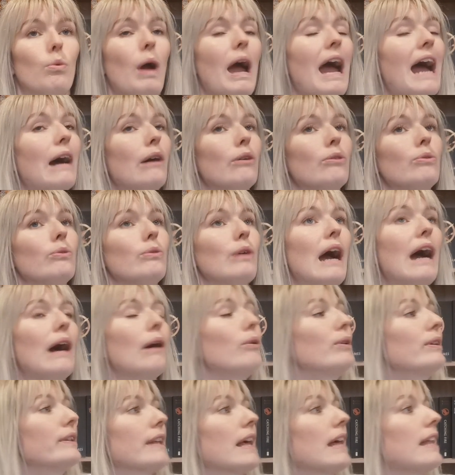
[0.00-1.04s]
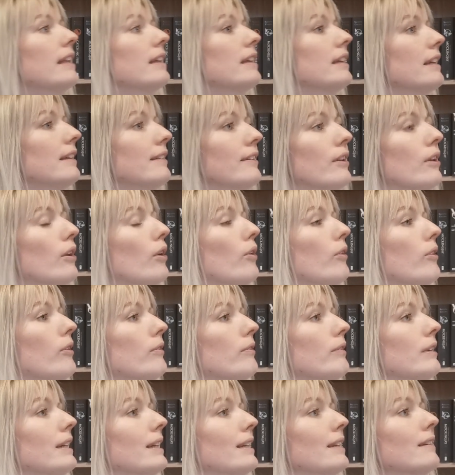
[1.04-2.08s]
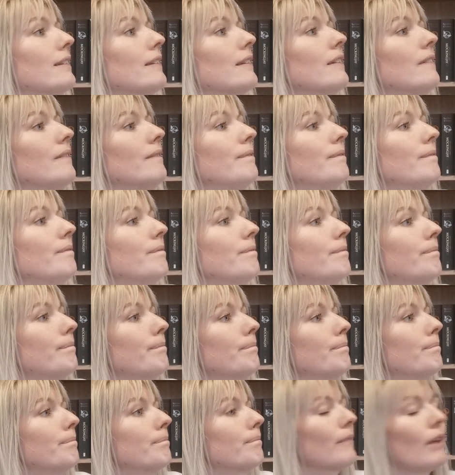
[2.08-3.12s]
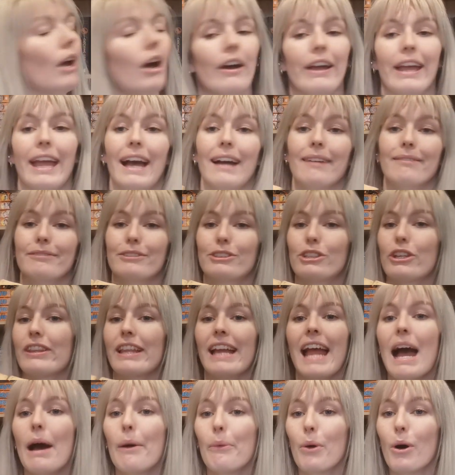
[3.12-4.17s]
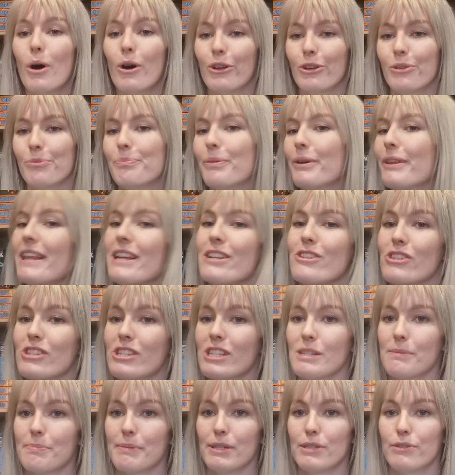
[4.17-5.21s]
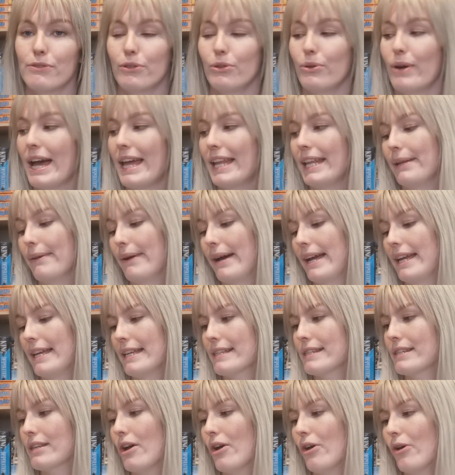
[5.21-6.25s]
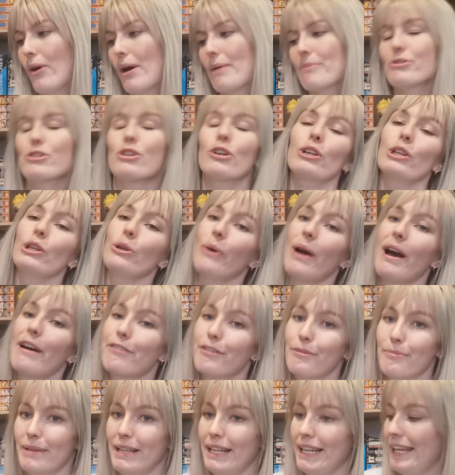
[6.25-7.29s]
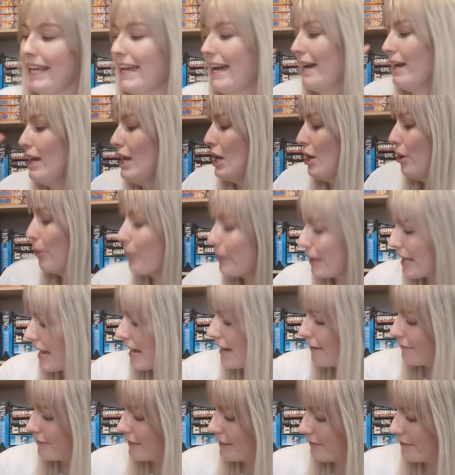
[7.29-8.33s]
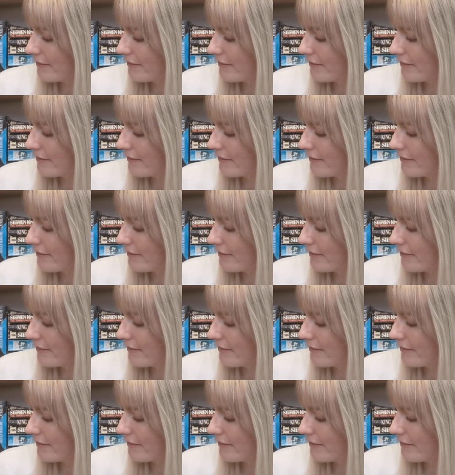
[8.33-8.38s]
how is that linking to Lord of the Rings? Oh yeah, so they are one, but they're just as beautiful anyway. So I'm sure you are familiar. We have